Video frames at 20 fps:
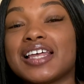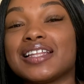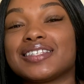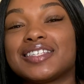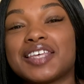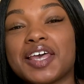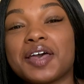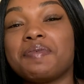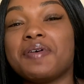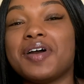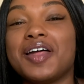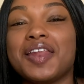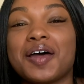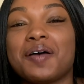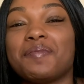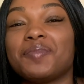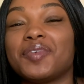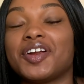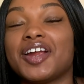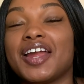tip
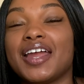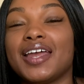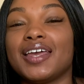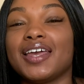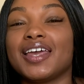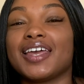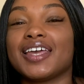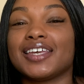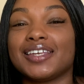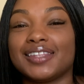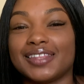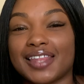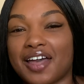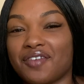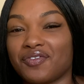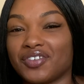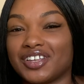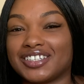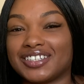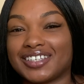number
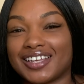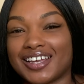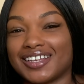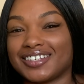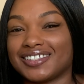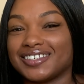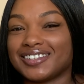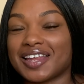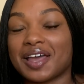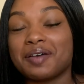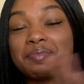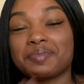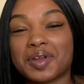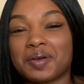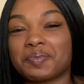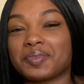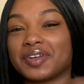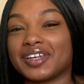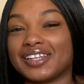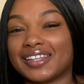11 says step
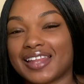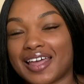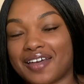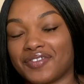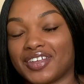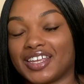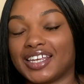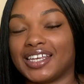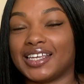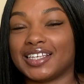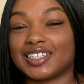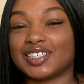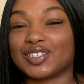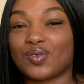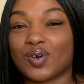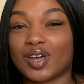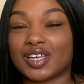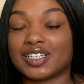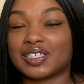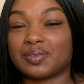number 11 is
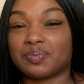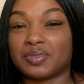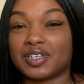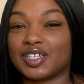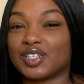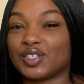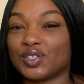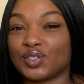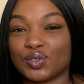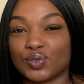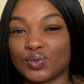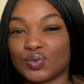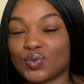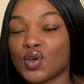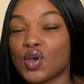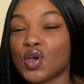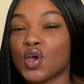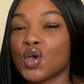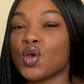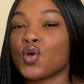going to be to
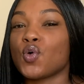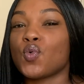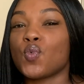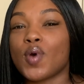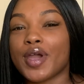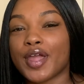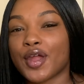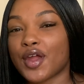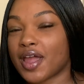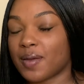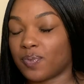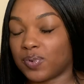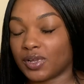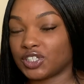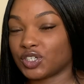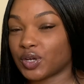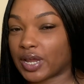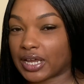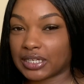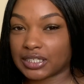wear a
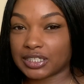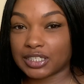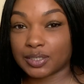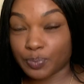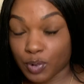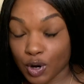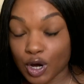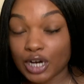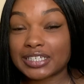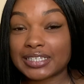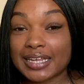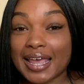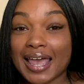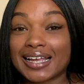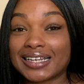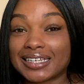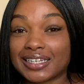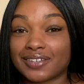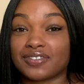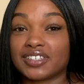
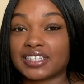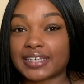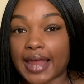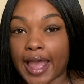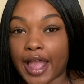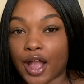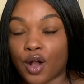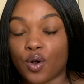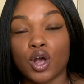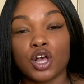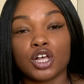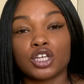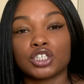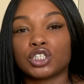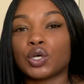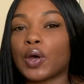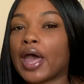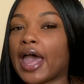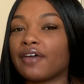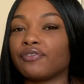protective style.
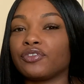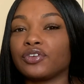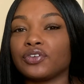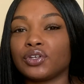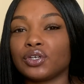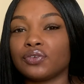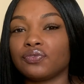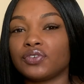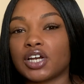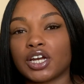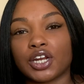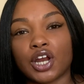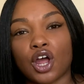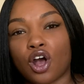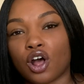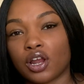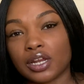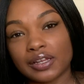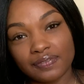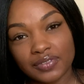So after you've done
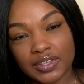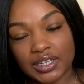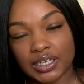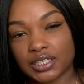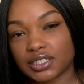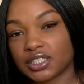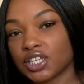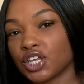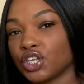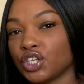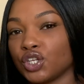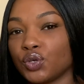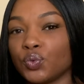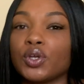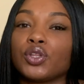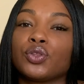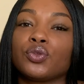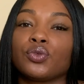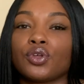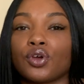all of this, you
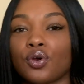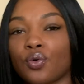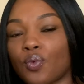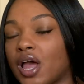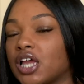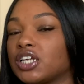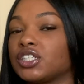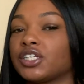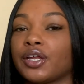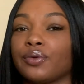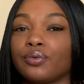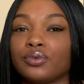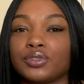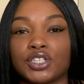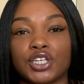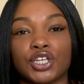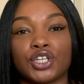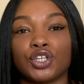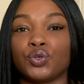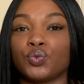went through your wash day
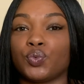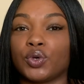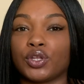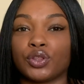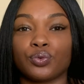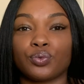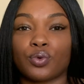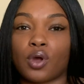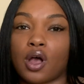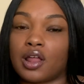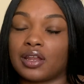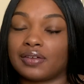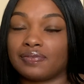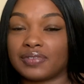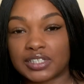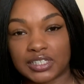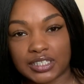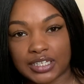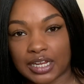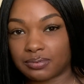routine, you went through all of
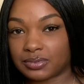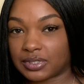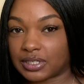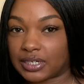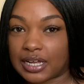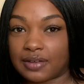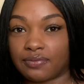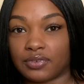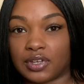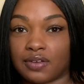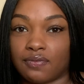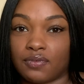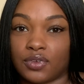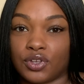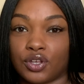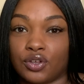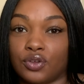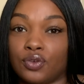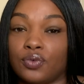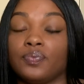the steps that I've
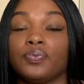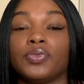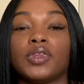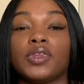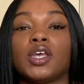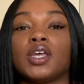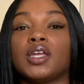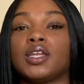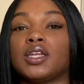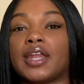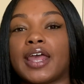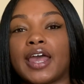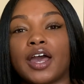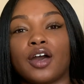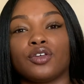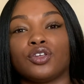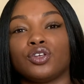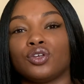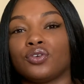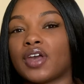given you.
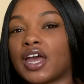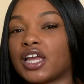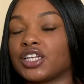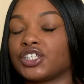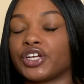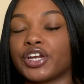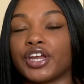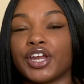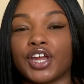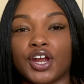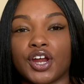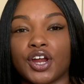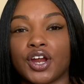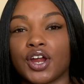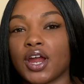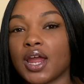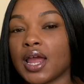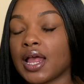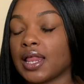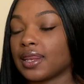Now you got your
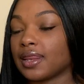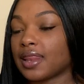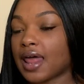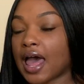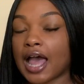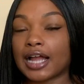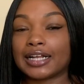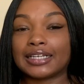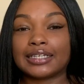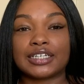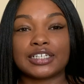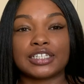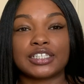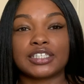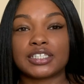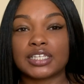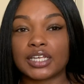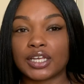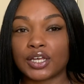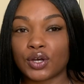hair locked and
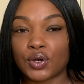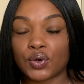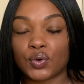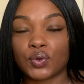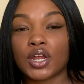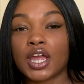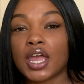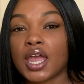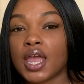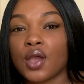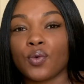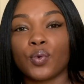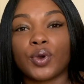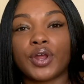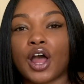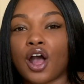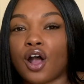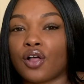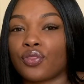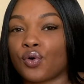sealed
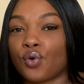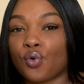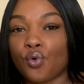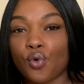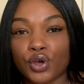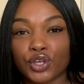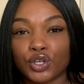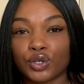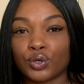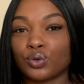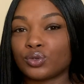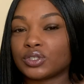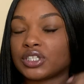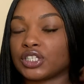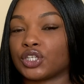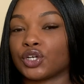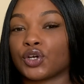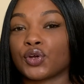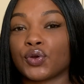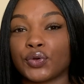with all the oils
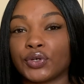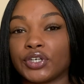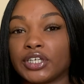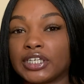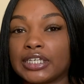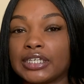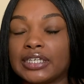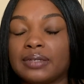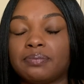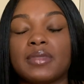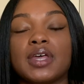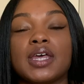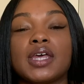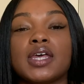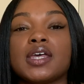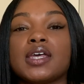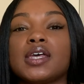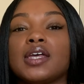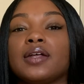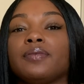and the cream.
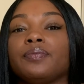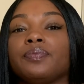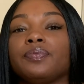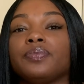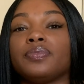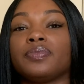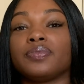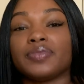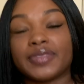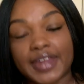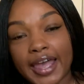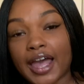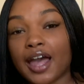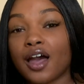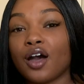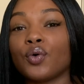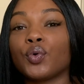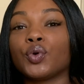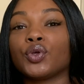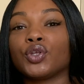
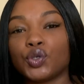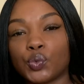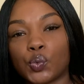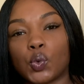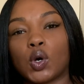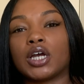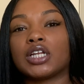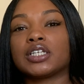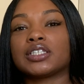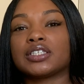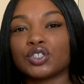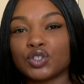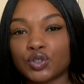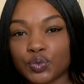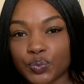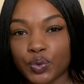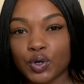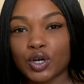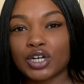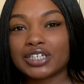Now you want to
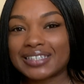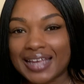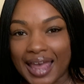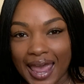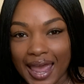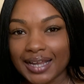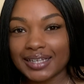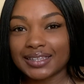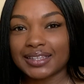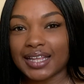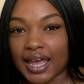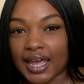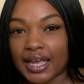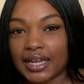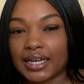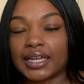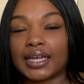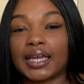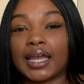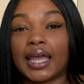protect
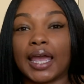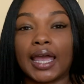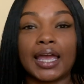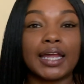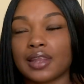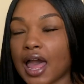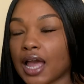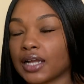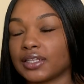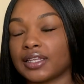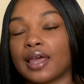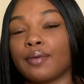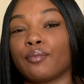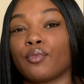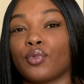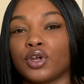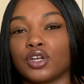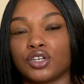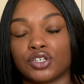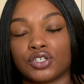that and lock that
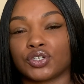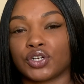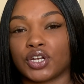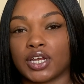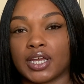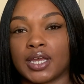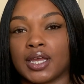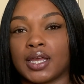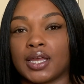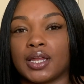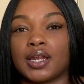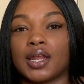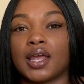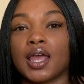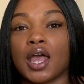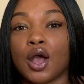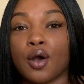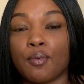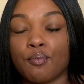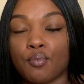moisture in
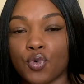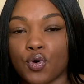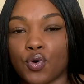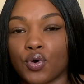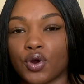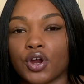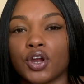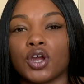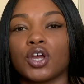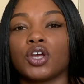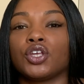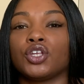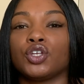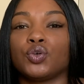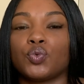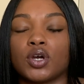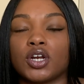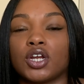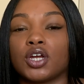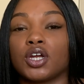more.
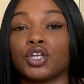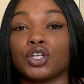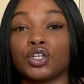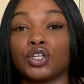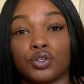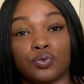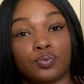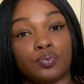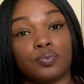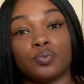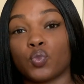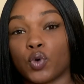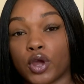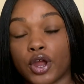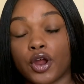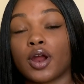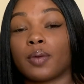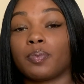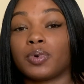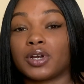You want to
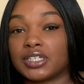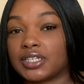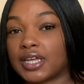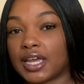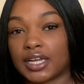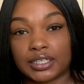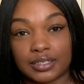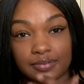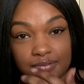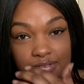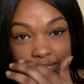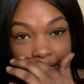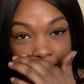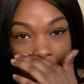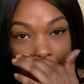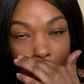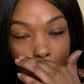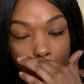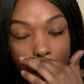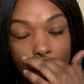wear a protective
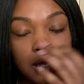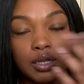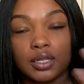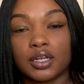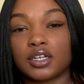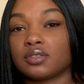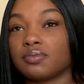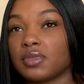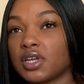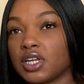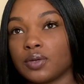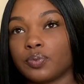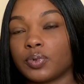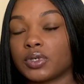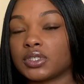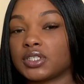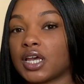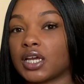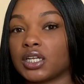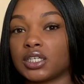style. There's many
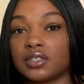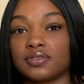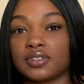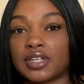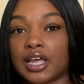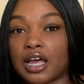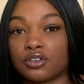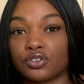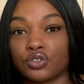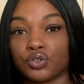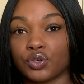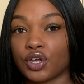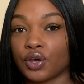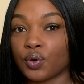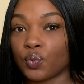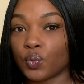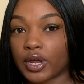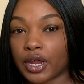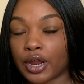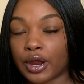protective styles you
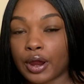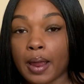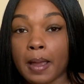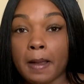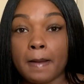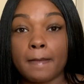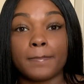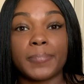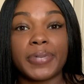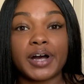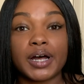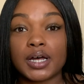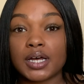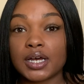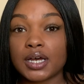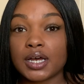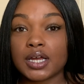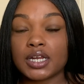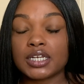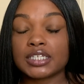can wear:
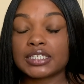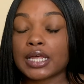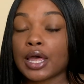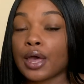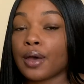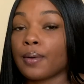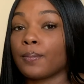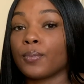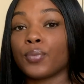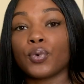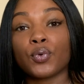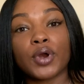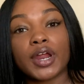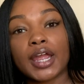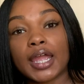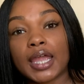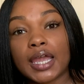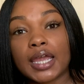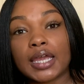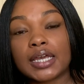buns,
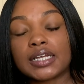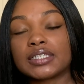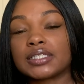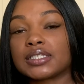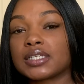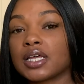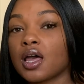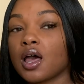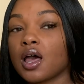braids,